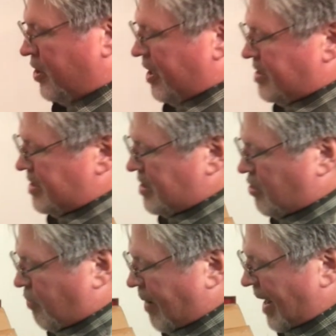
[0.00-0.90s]
gonna
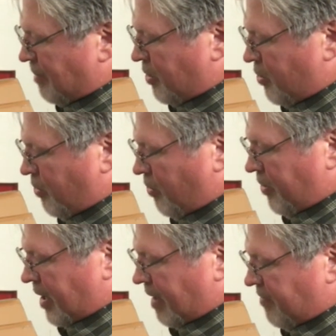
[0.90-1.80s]
grab a
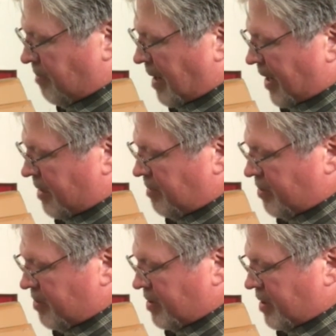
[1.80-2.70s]
hold of the bottom
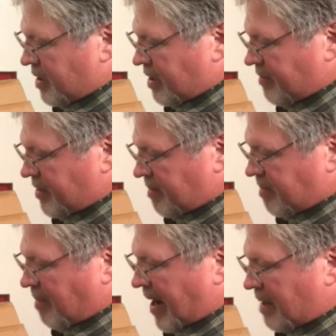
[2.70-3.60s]

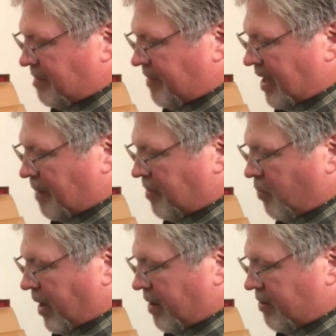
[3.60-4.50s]
of the upper
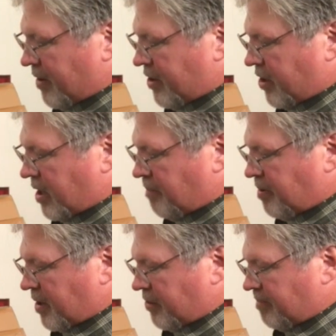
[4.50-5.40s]
wheel, and you're gonna
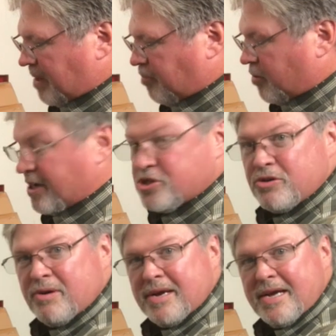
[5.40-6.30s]
put a little bit of
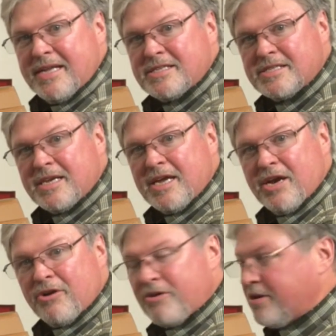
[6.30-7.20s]
pressure against it
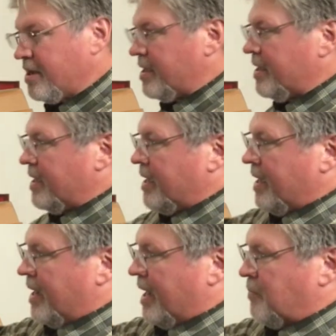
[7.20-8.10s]
here.
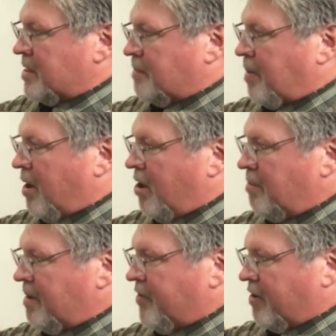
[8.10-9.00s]
And with the
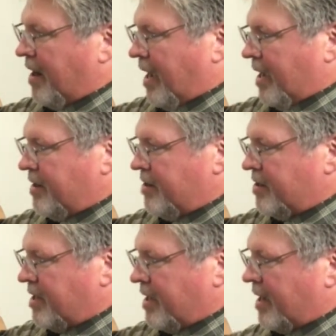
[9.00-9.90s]
palm of your hand,
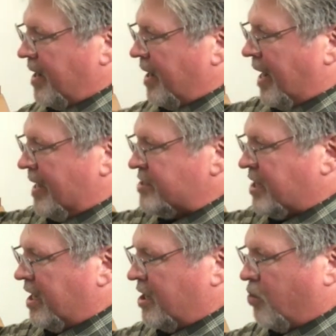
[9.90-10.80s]
I just
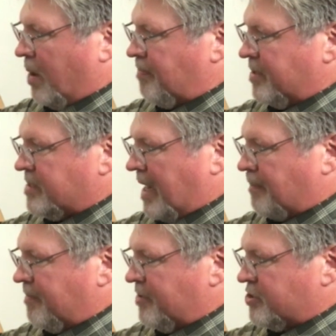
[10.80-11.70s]
kind of grip the
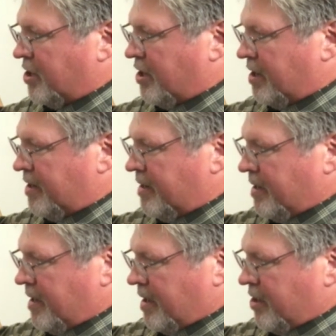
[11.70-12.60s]
top of the saw.
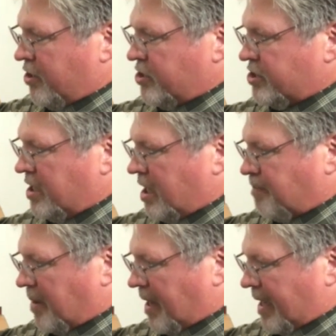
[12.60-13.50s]
You're just gonna
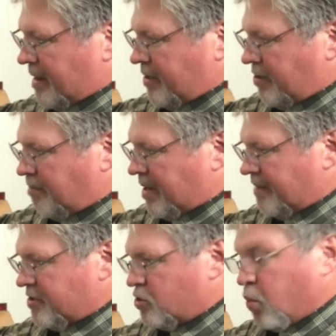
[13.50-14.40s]
apply a little bit
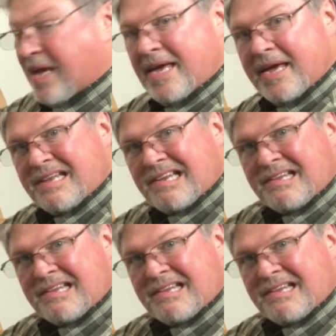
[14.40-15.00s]
of a tweaking